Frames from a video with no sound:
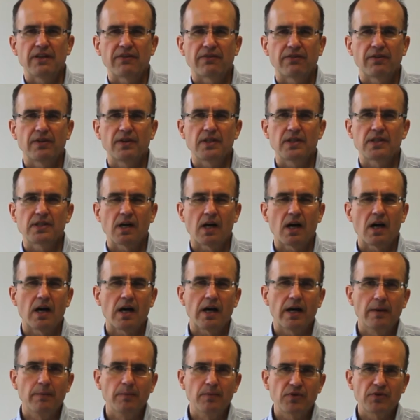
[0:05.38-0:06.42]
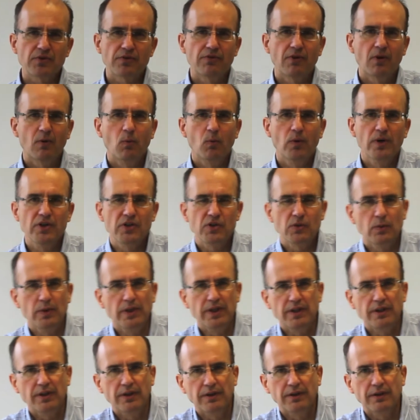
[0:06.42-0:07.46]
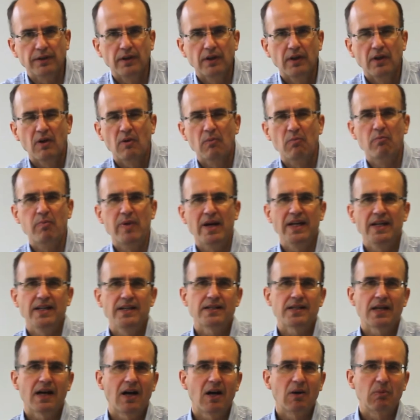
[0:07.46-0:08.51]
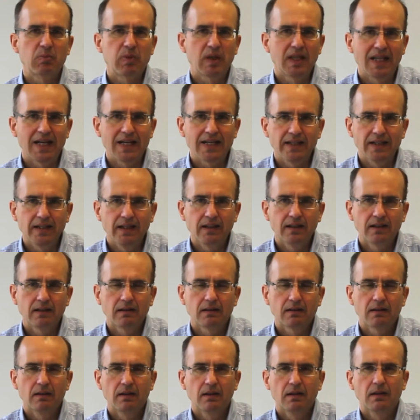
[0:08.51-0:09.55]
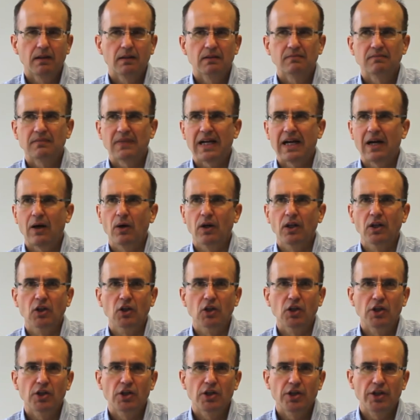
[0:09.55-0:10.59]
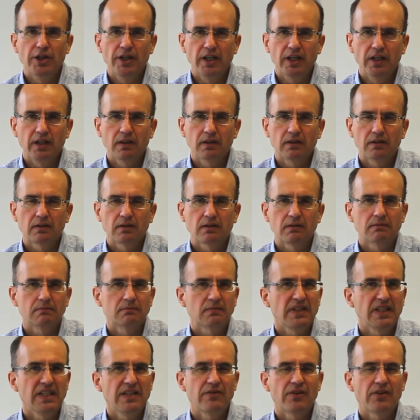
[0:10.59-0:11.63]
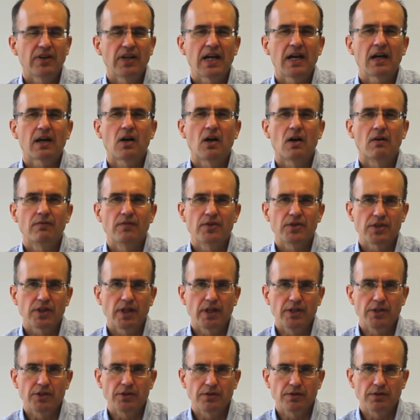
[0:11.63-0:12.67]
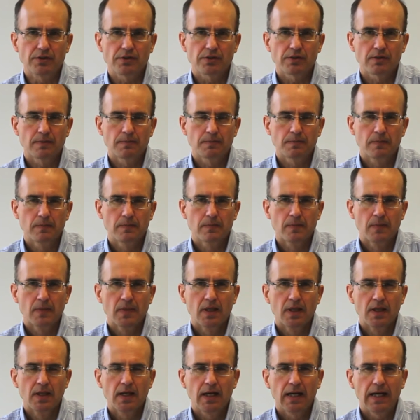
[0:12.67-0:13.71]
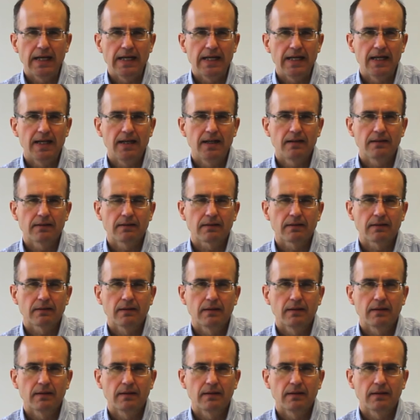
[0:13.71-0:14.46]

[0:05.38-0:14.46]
different times from which we can base our planning, our learning, even our conversations. And